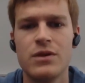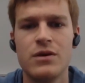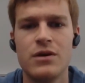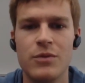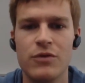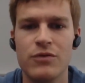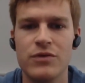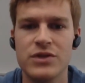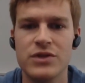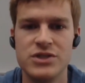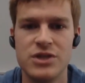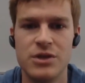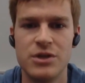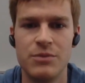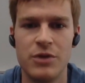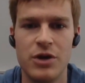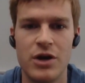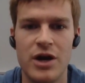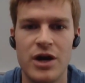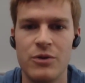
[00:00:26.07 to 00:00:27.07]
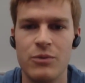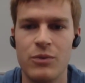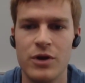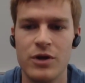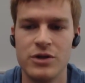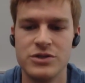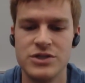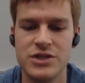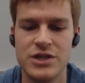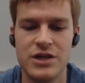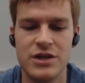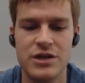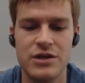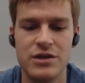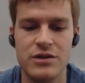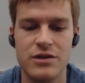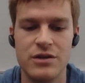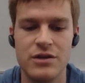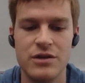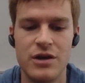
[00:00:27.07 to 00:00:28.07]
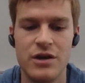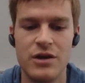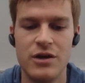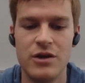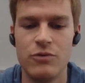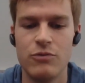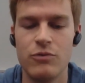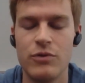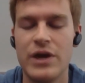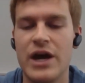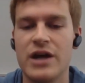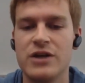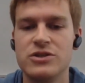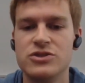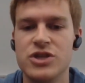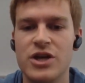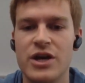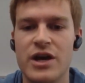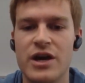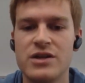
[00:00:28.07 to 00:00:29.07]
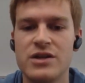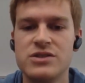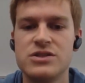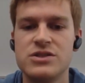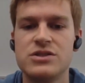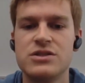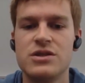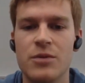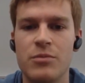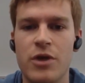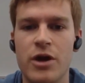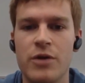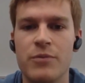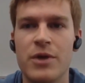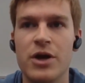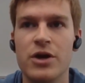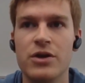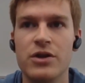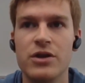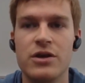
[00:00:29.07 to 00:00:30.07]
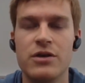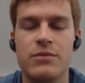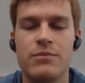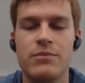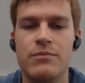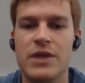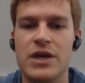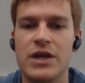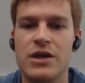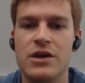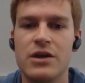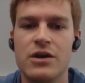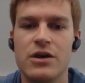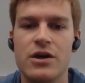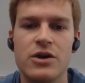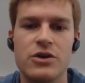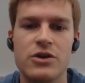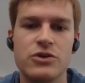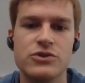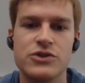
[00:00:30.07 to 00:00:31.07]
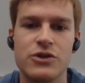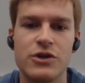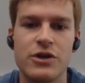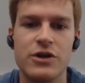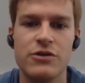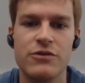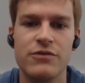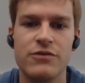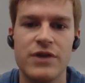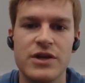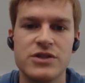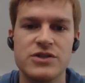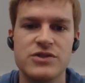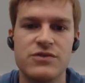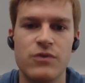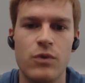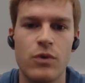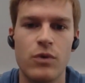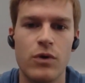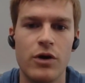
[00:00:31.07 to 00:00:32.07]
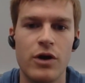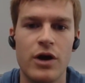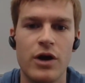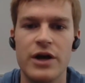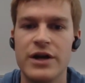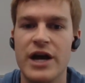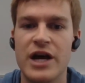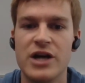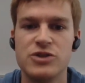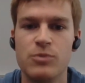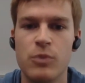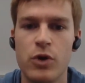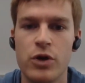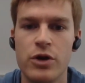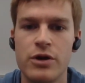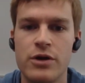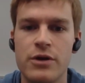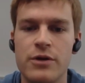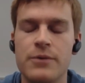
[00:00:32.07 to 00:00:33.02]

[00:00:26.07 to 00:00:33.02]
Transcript: Over the summer, I worked in React.js, primarily making a user interface for a dashboard.